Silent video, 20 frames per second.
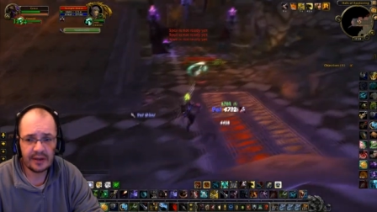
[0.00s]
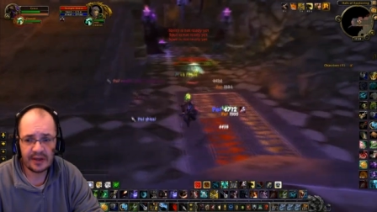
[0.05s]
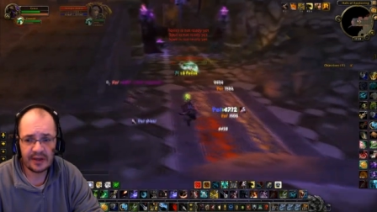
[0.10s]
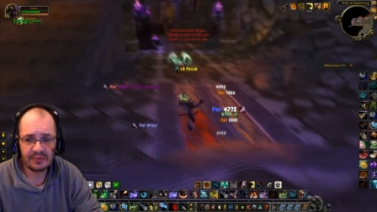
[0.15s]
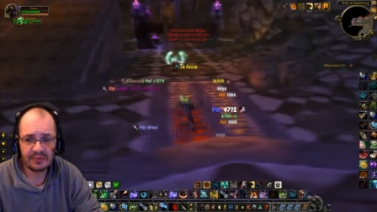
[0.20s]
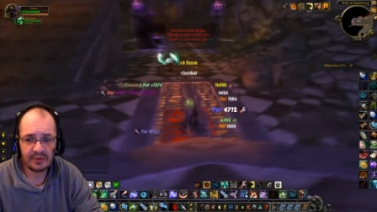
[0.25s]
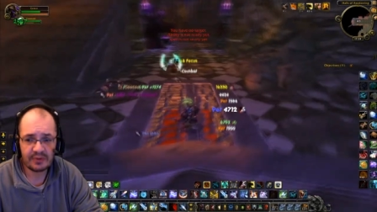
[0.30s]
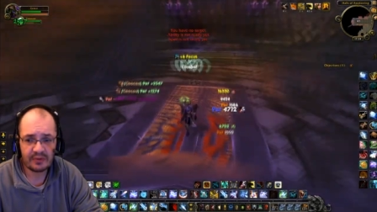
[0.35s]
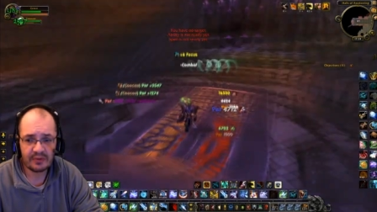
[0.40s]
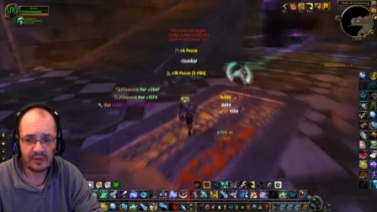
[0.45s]

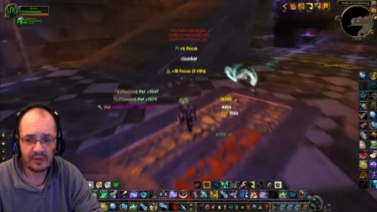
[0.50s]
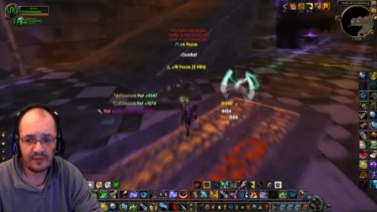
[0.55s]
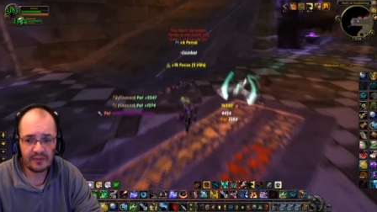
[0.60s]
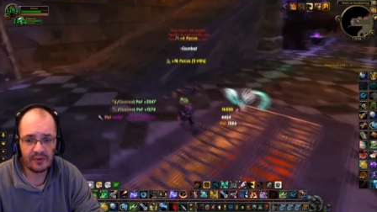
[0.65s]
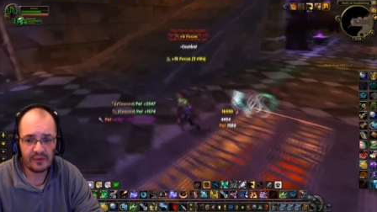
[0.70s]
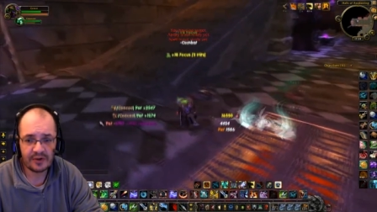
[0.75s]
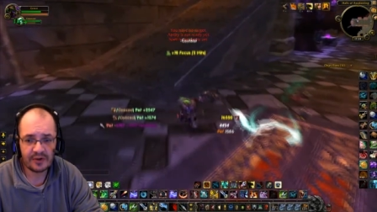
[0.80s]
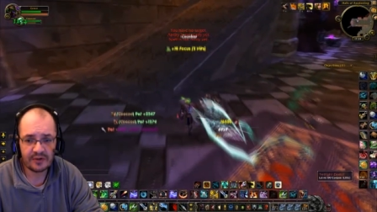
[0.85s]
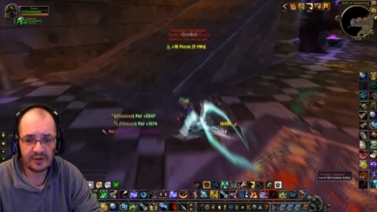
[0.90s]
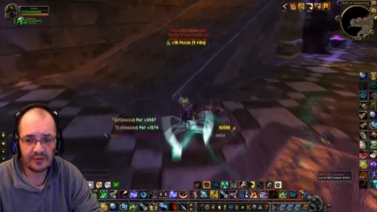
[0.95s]
in aspect
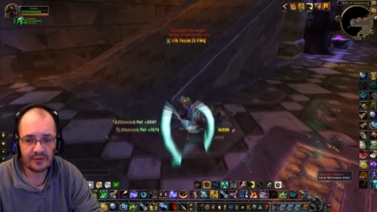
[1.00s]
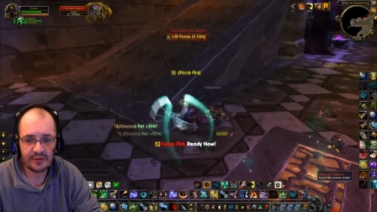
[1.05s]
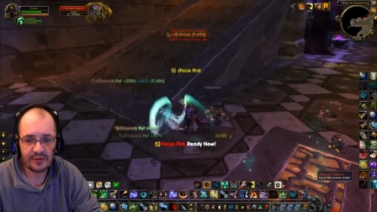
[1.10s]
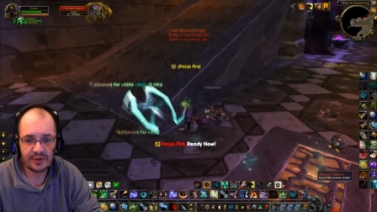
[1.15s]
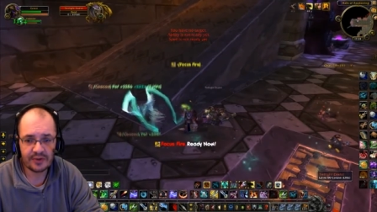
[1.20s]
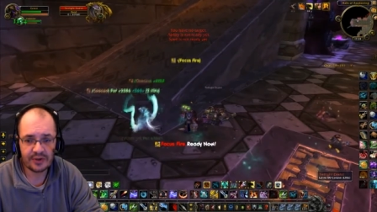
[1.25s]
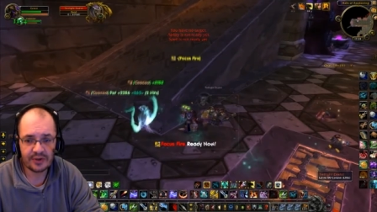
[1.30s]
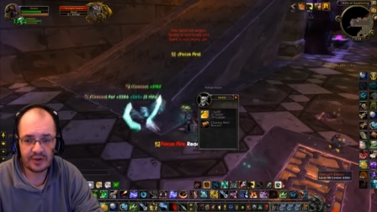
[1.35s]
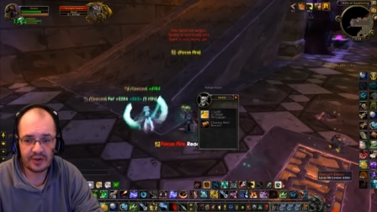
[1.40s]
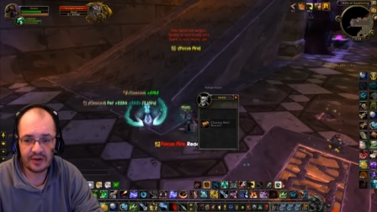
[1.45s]
of the fox,
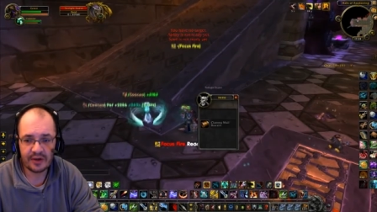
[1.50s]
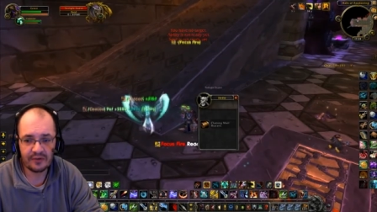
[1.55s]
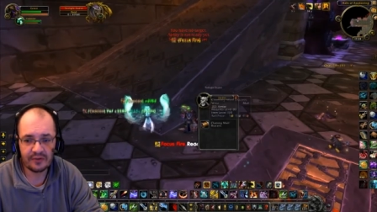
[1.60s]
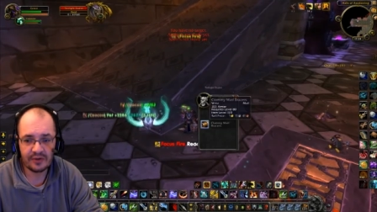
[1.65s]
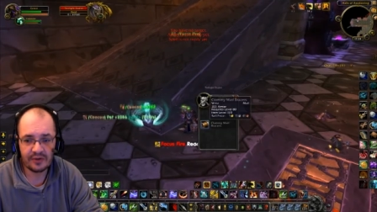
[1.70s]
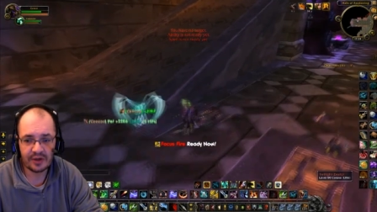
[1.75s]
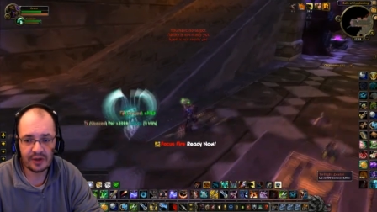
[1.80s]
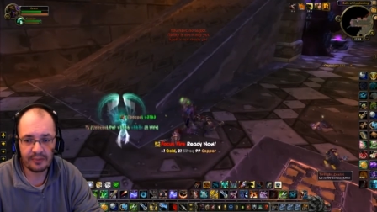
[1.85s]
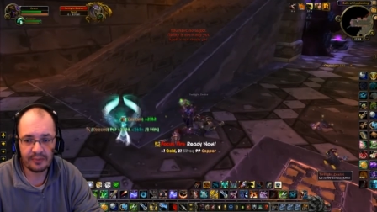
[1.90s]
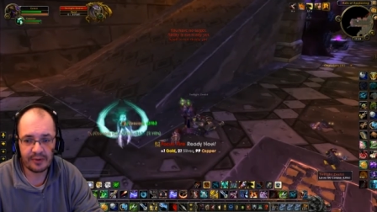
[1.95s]
of course you
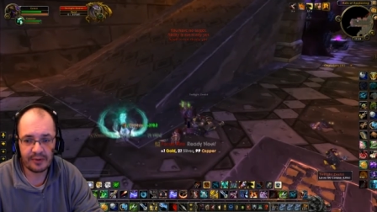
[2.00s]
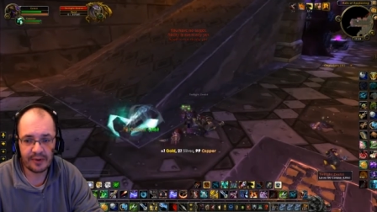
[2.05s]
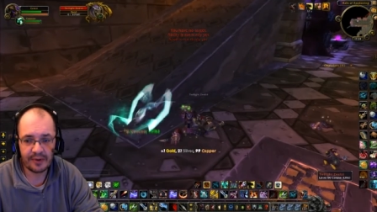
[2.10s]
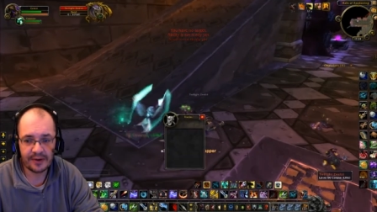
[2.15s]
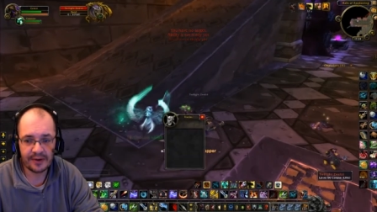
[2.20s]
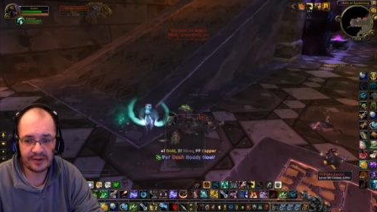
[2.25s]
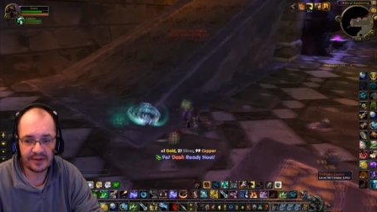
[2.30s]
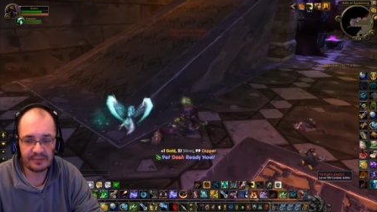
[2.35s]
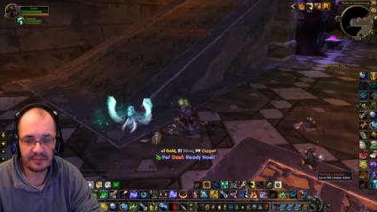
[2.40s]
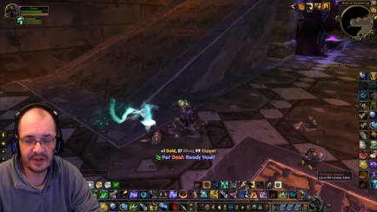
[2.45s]
don't have to
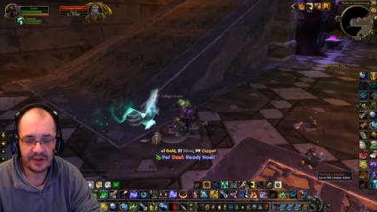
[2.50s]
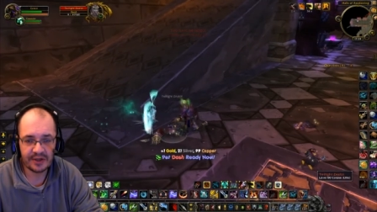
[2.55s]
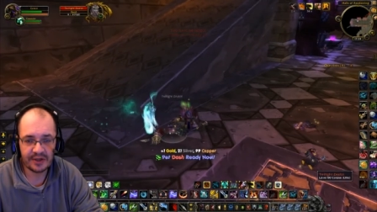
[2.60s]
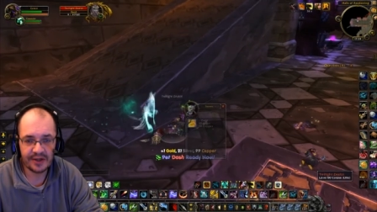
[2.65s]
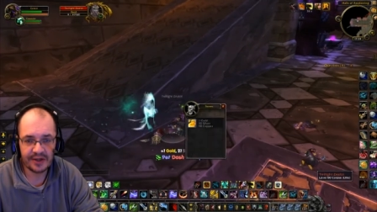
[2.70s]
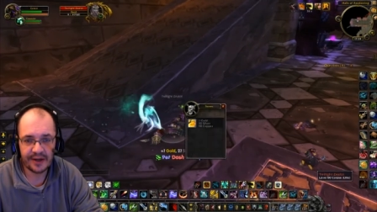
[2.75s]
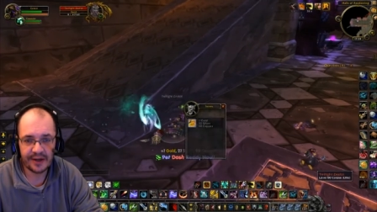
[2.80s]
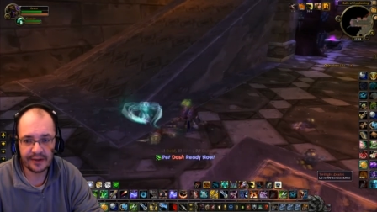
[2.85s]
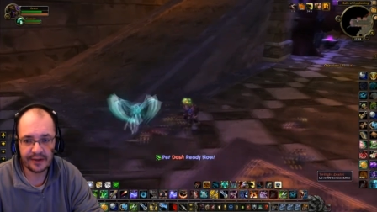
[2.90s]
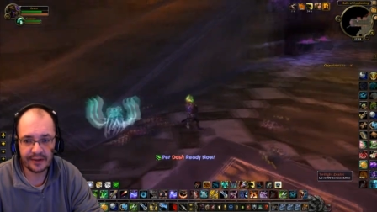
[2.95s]
jump around as
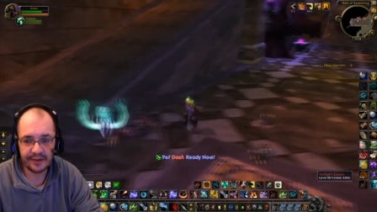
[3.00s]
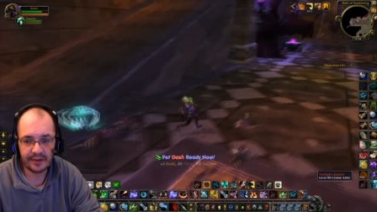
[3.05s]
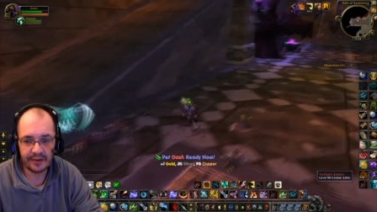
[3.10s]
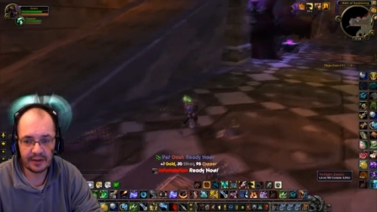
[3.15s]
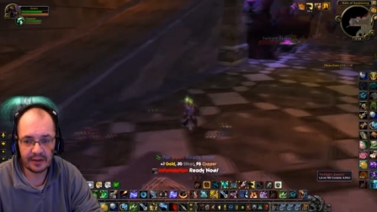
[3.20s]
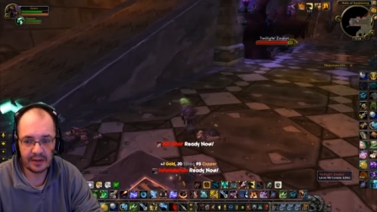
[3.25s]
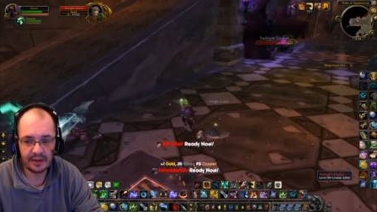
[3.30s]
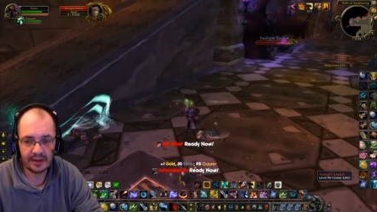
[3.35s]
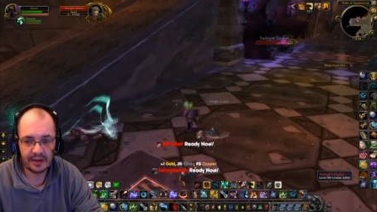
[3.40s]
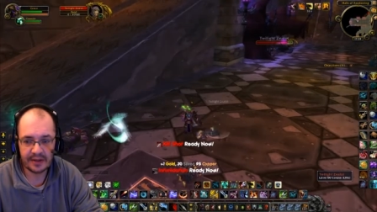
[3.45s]
much as I
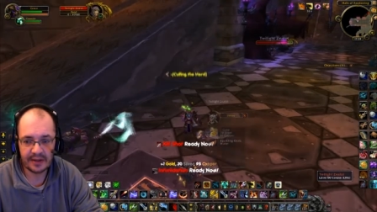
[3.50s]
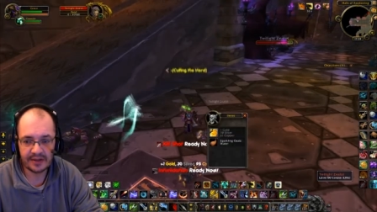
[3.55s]
did.